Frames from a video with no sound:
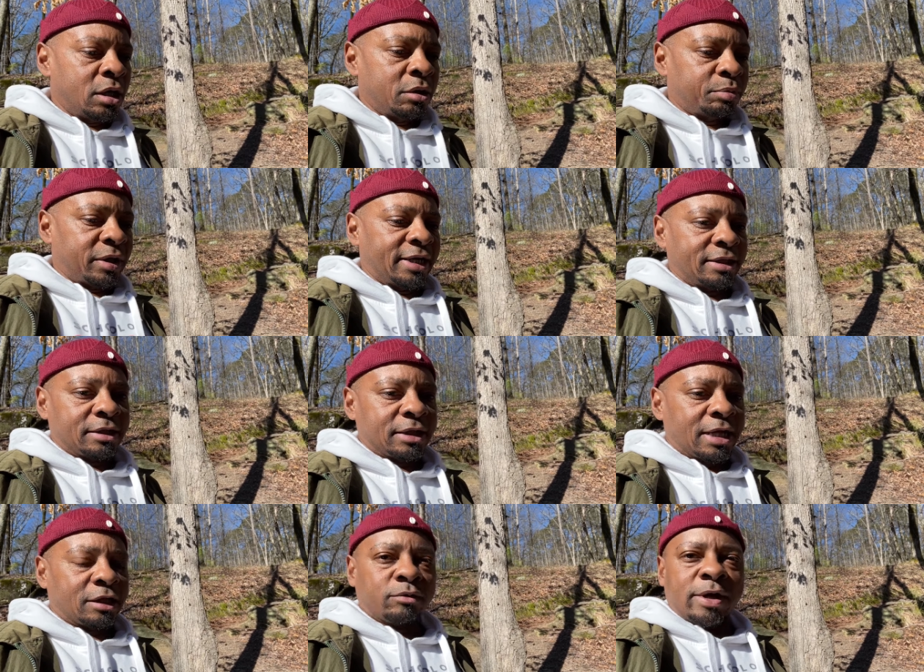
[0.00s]
place
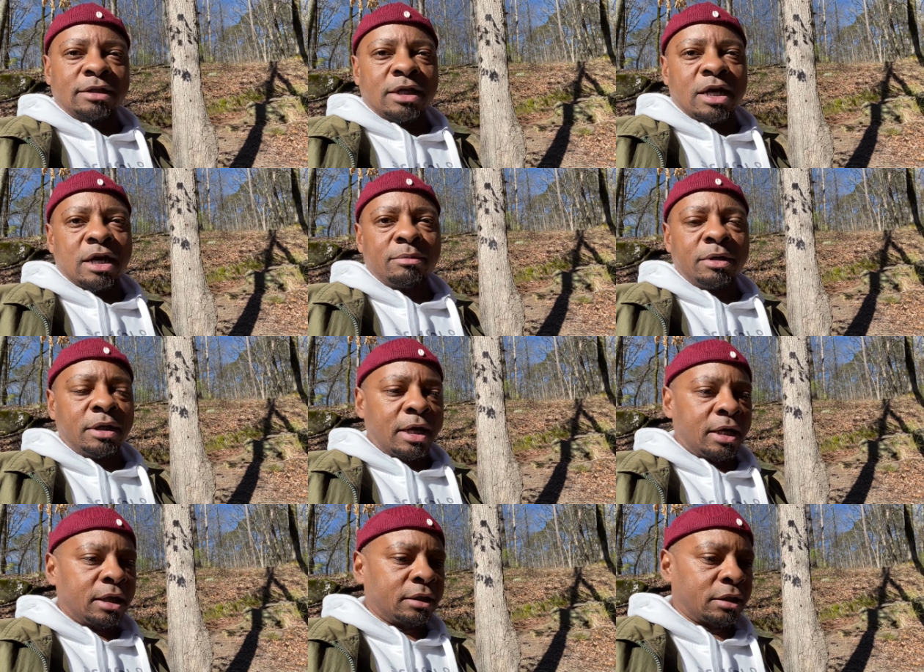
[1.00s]
at the right time
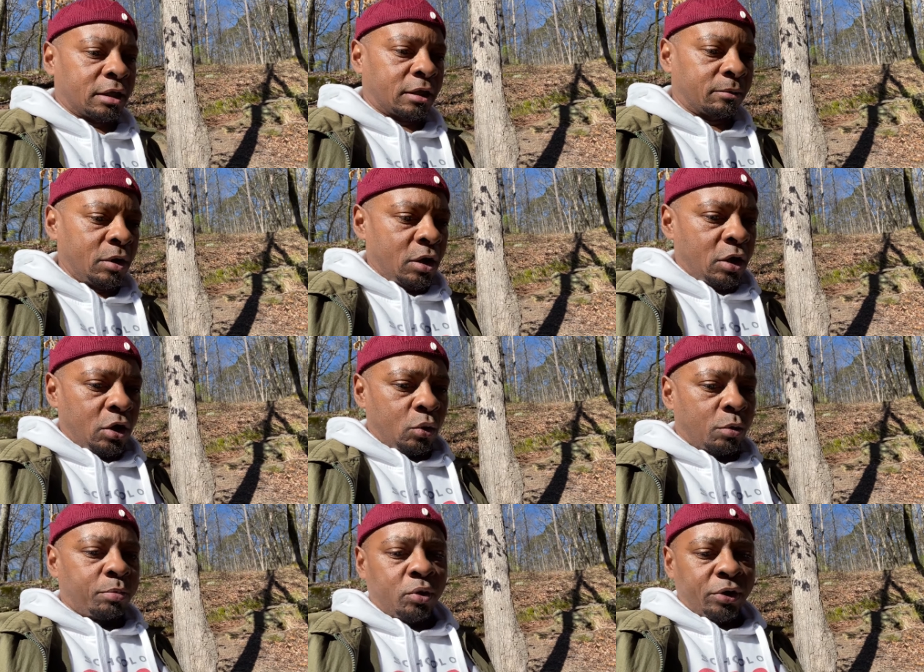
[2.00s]
and um,
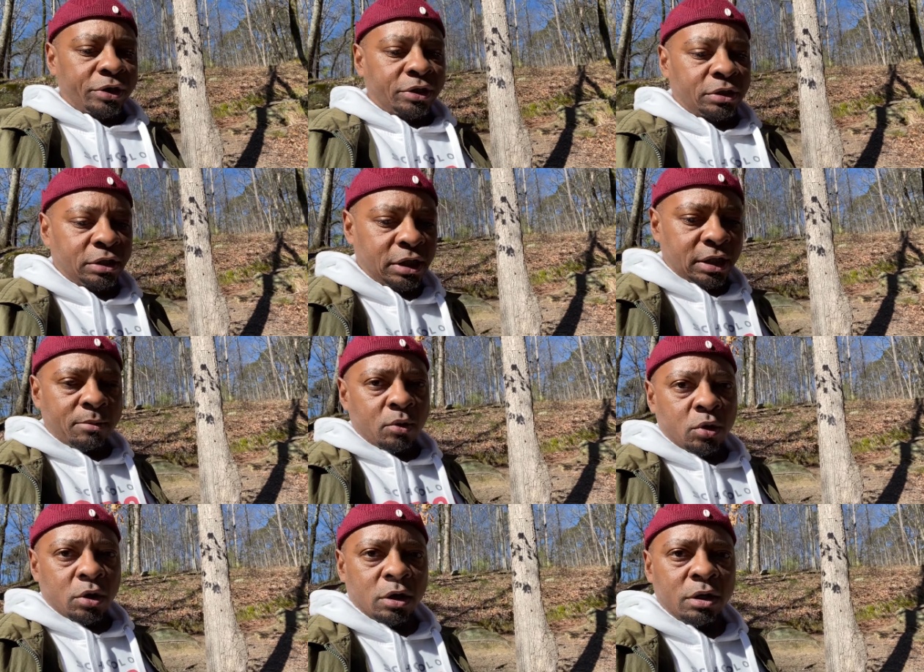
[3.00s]
we're poised to get
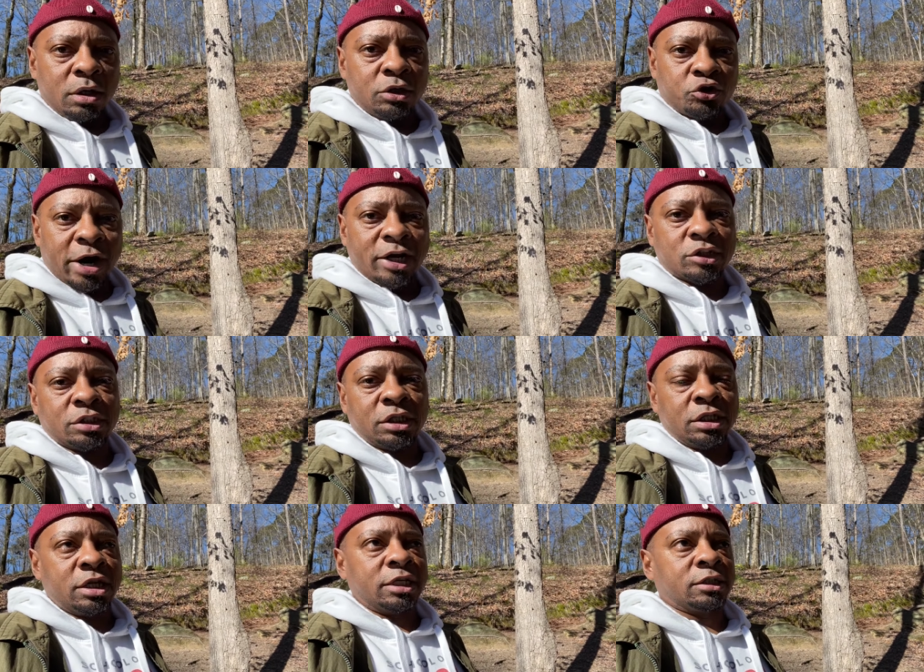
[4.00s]
more traction in
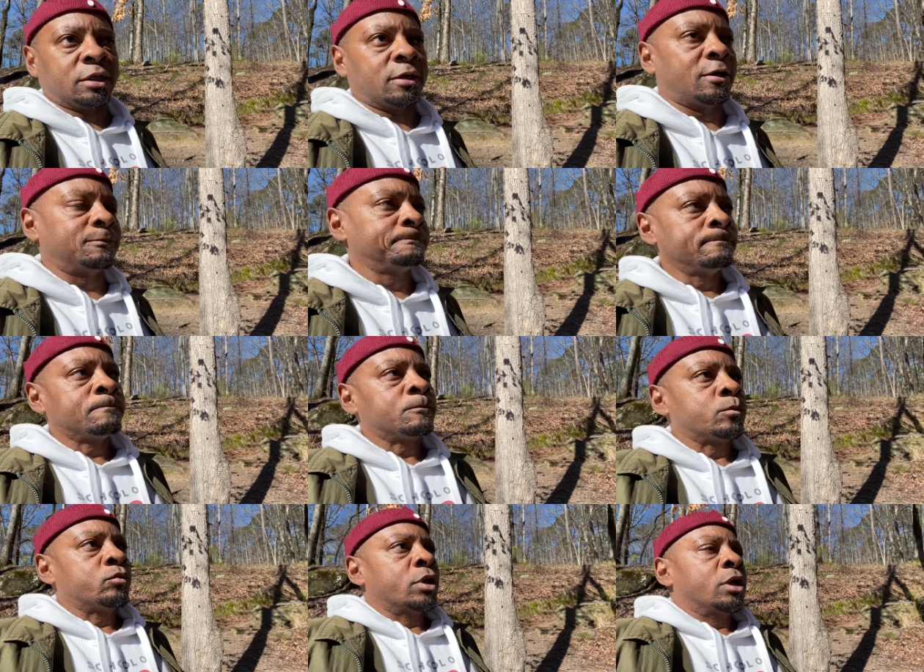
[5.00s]
the days to come.
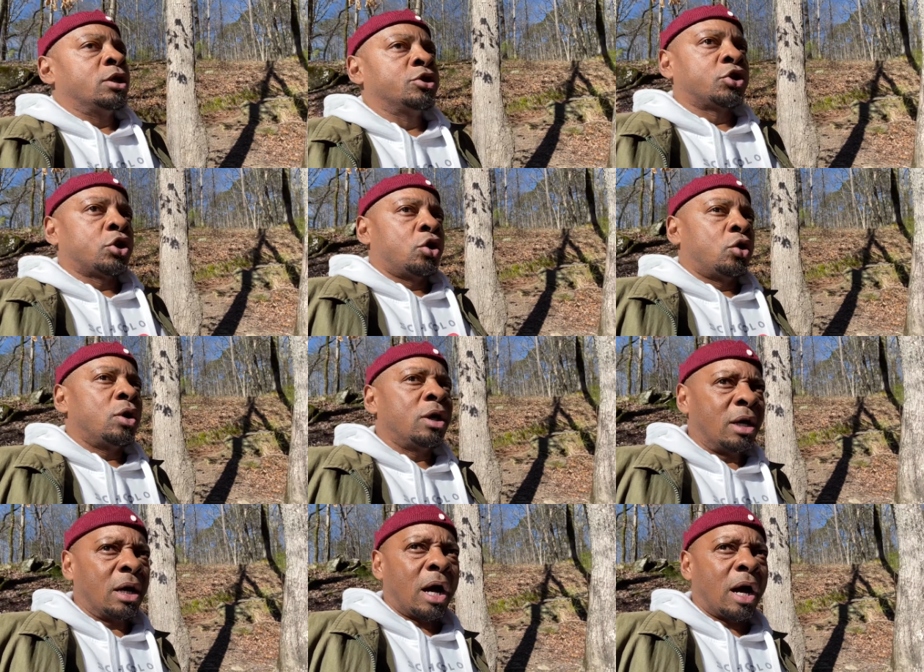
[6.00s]
So
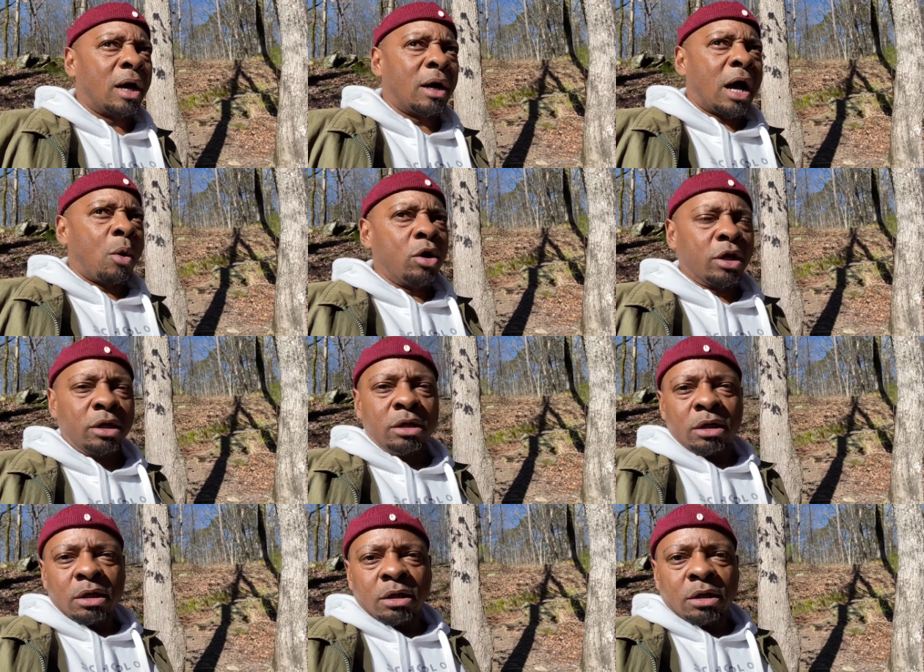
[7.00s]
uh, I want to
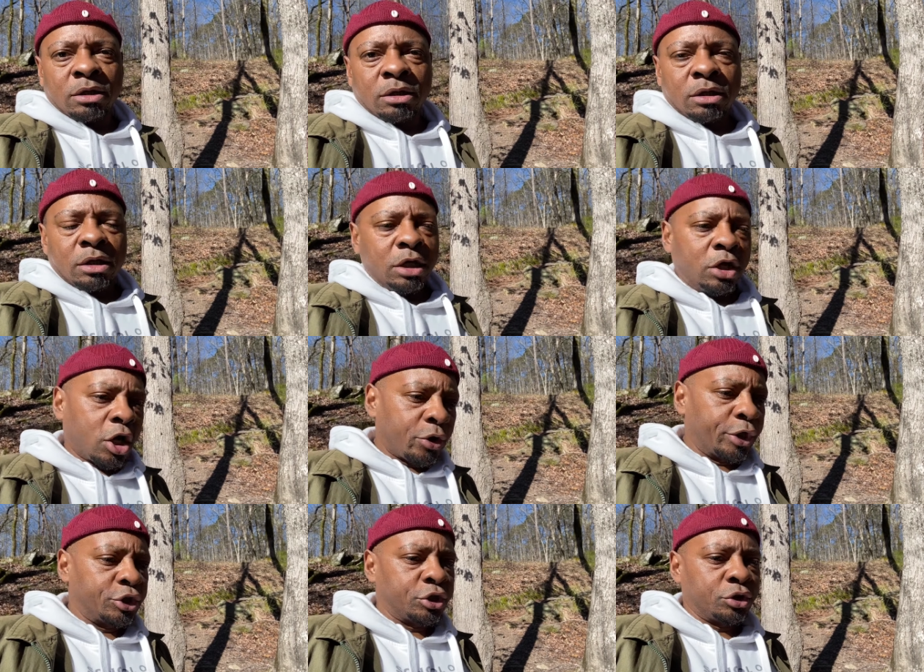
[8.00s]

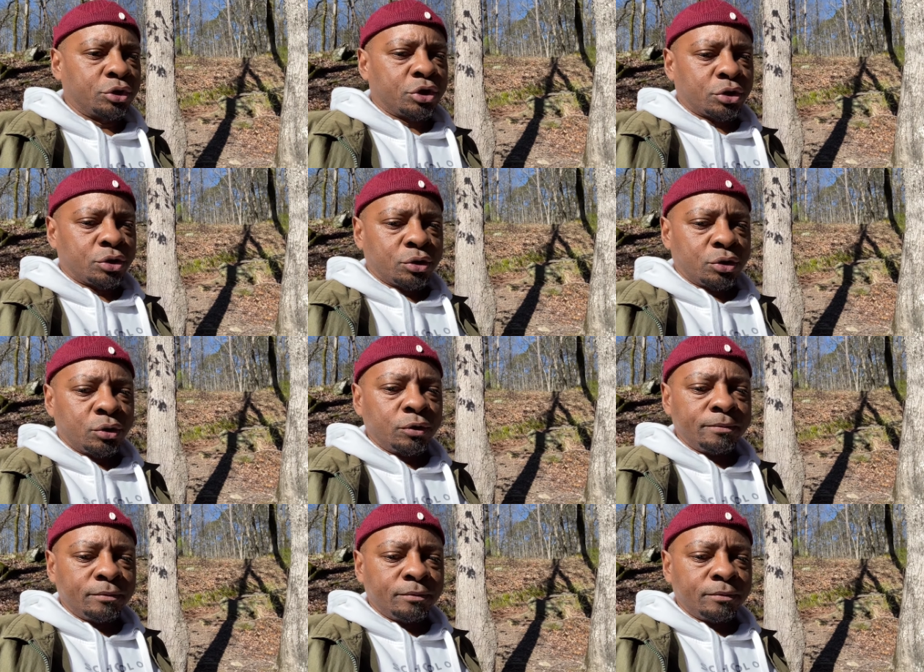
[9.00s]
encourage you to